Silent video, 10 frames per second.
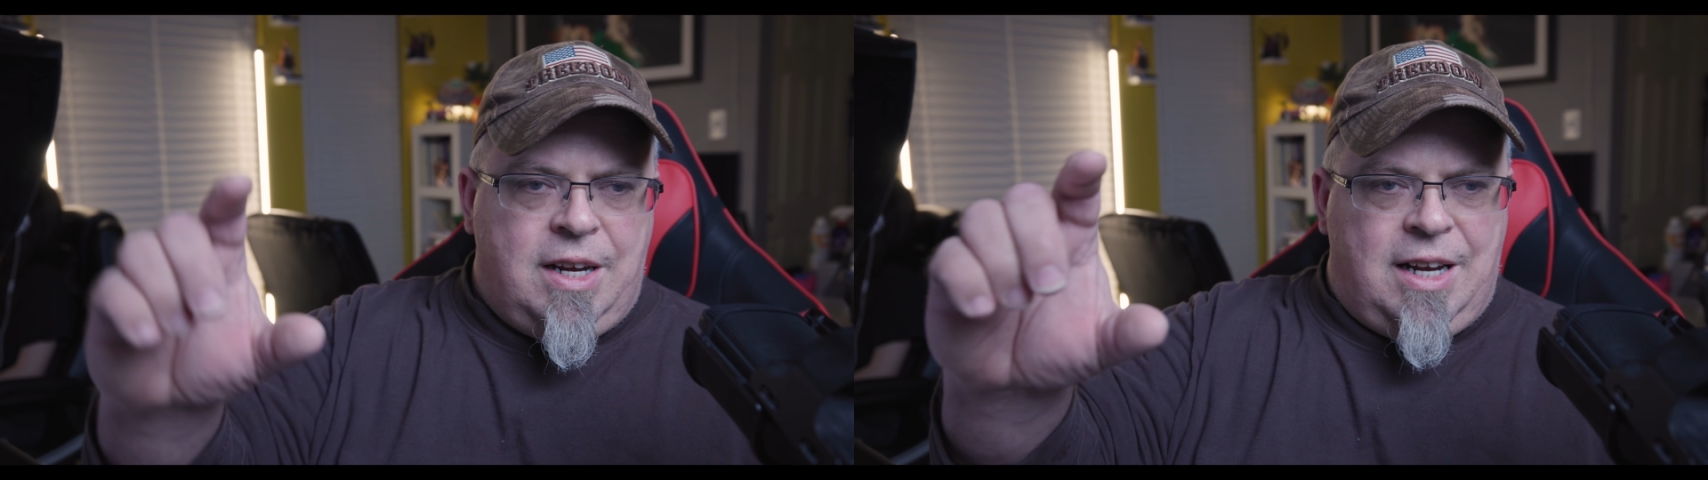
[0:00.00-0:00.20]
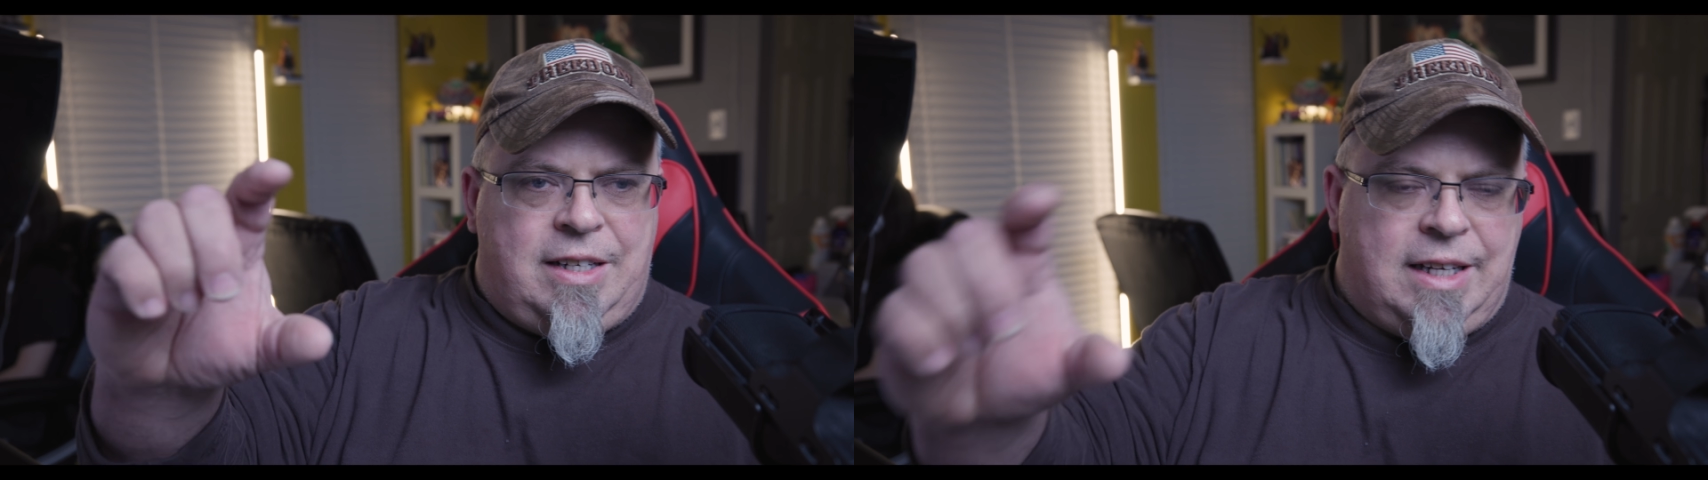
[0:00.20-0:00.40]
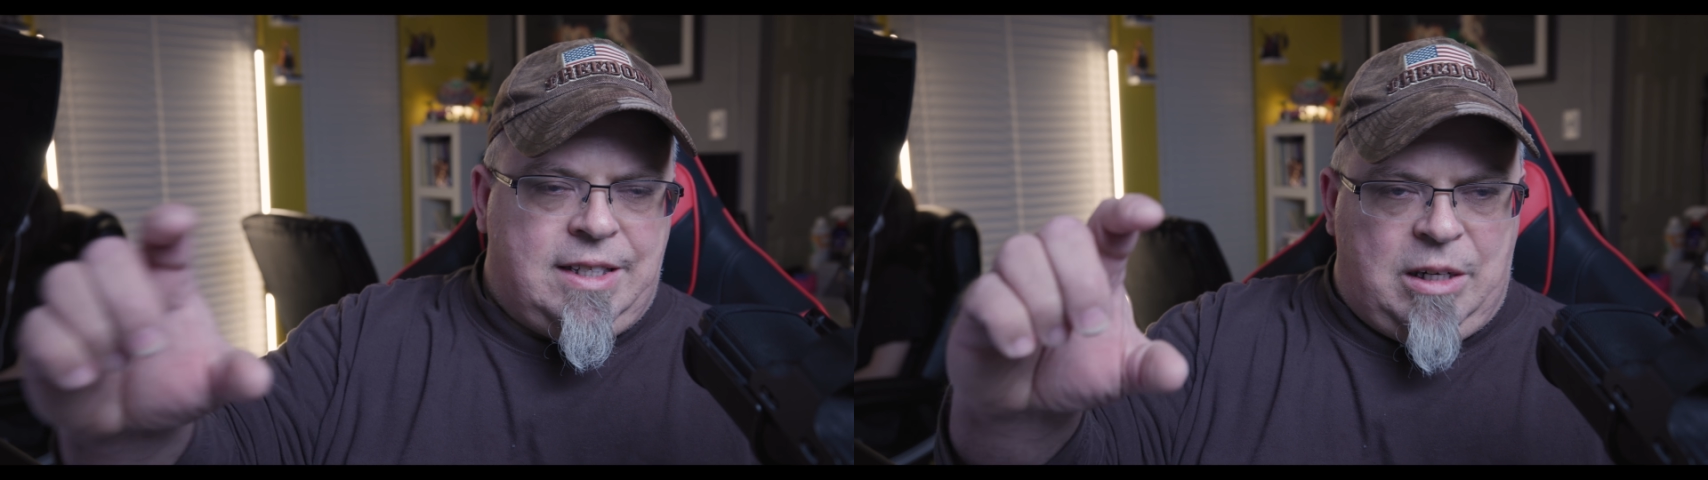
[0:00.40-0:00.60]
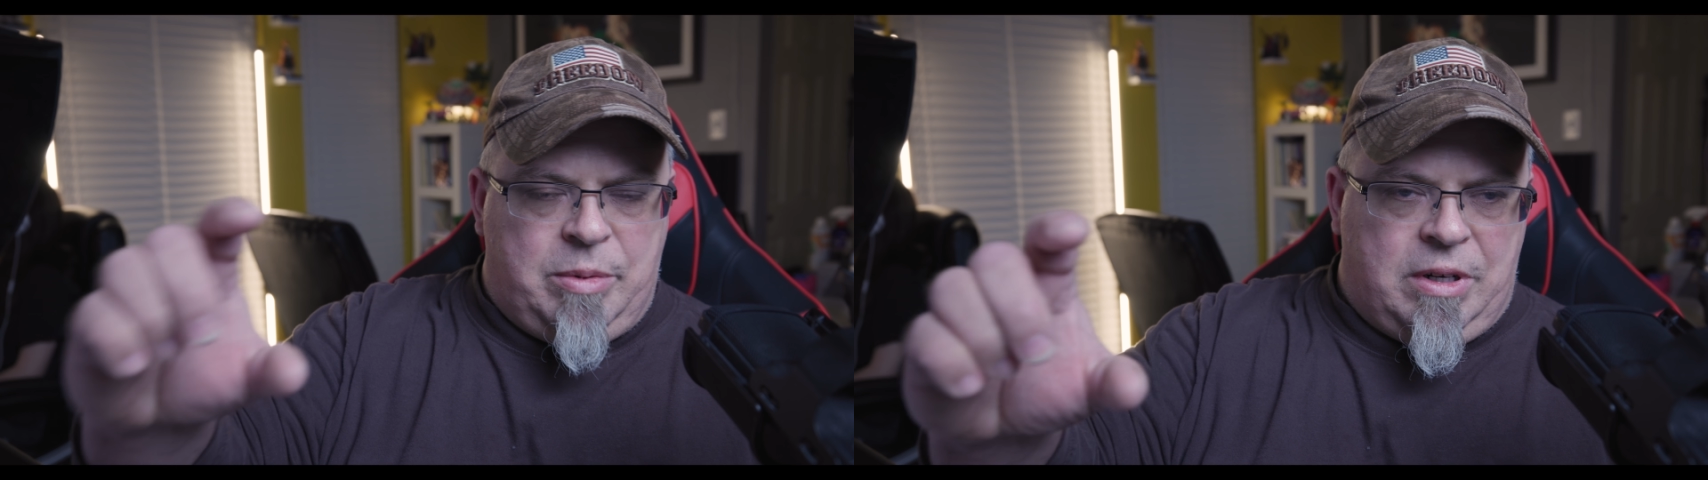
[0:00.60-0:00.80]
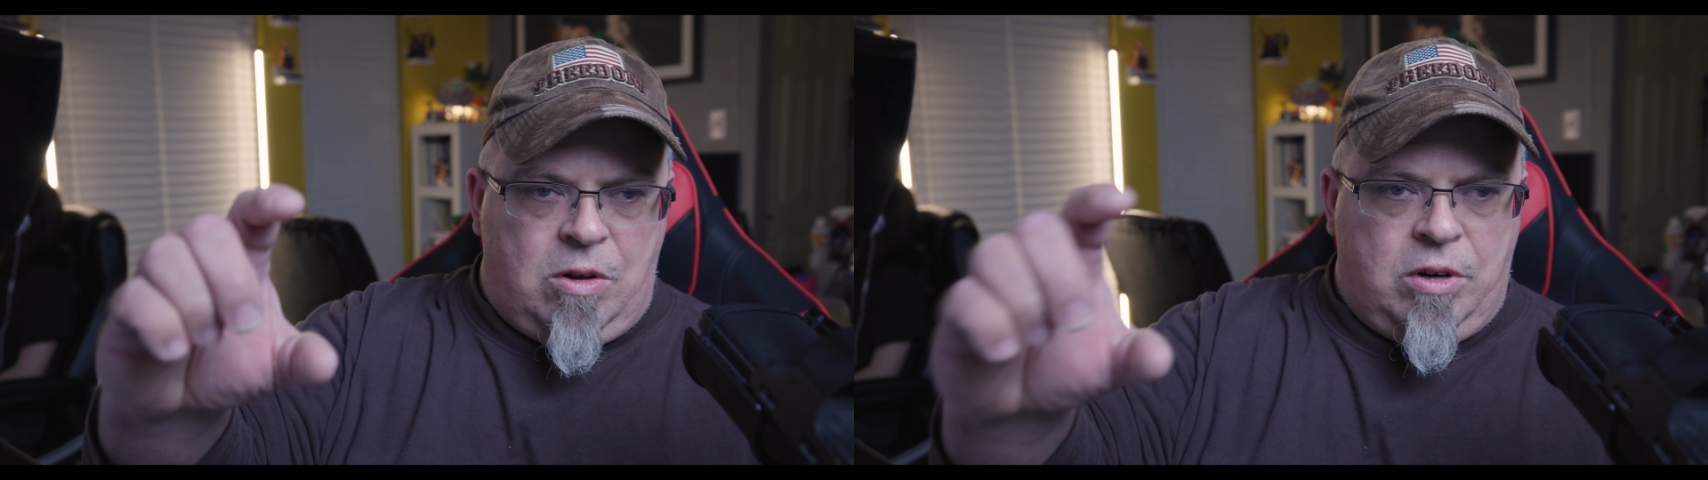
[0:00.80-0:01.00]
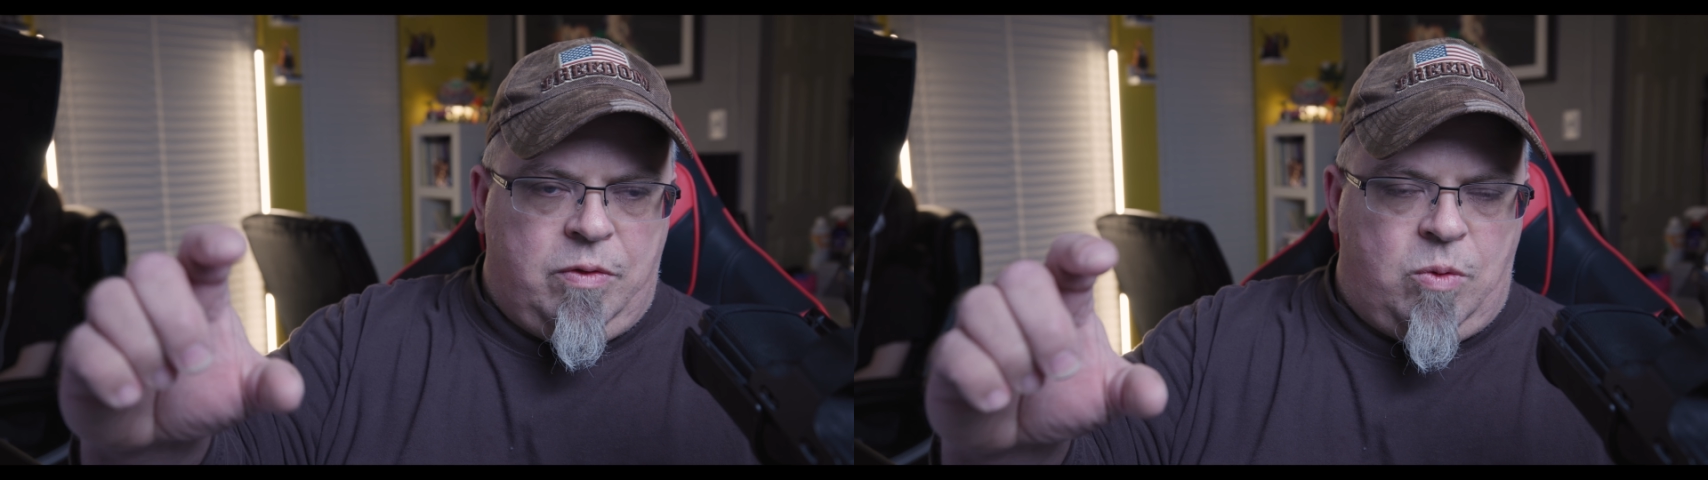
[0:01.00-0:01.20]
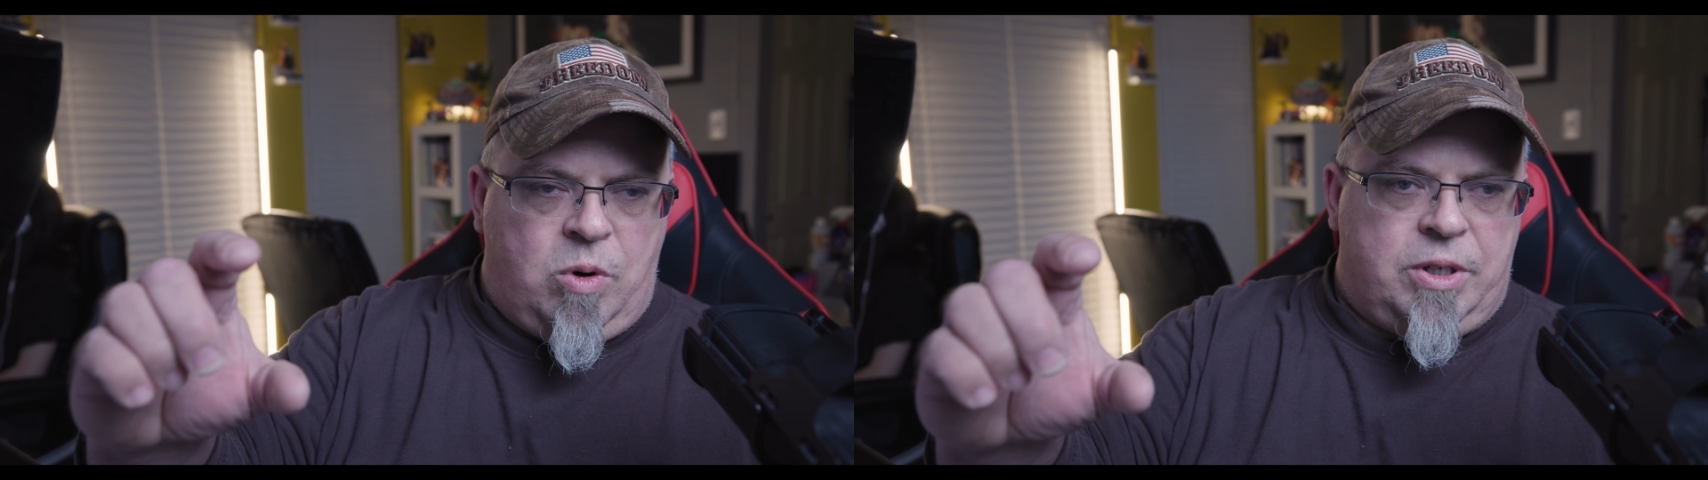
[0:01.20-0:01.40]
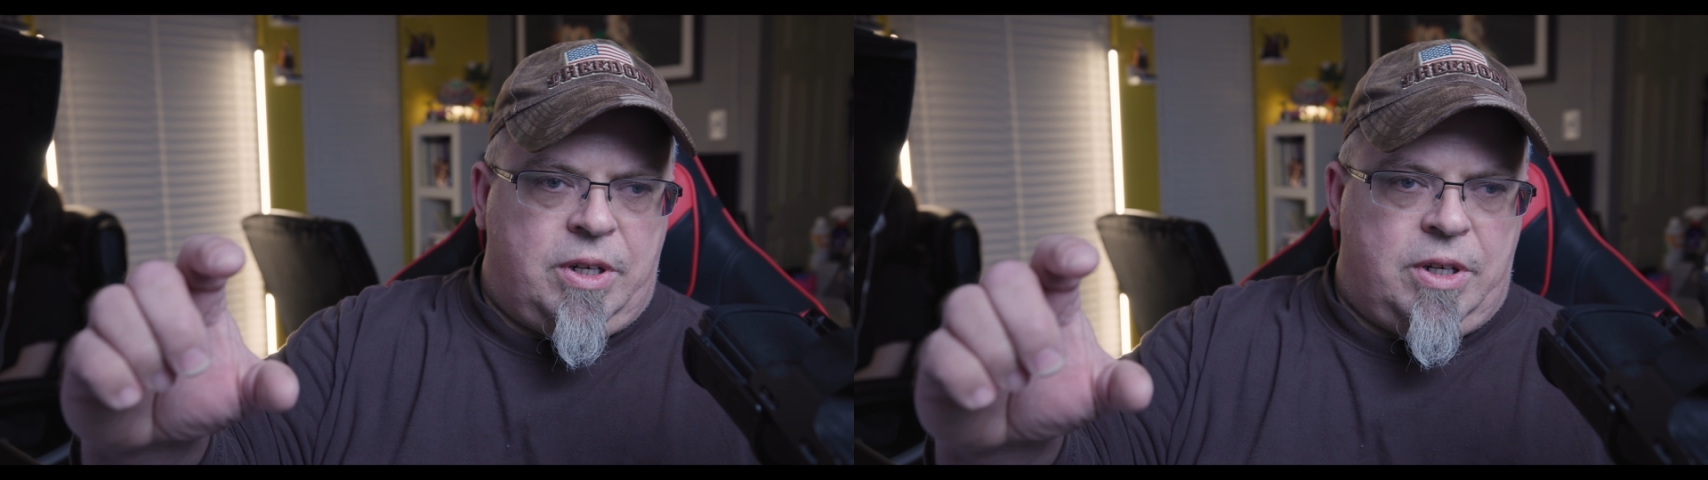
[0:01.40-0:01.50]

it takes a little bit longer for it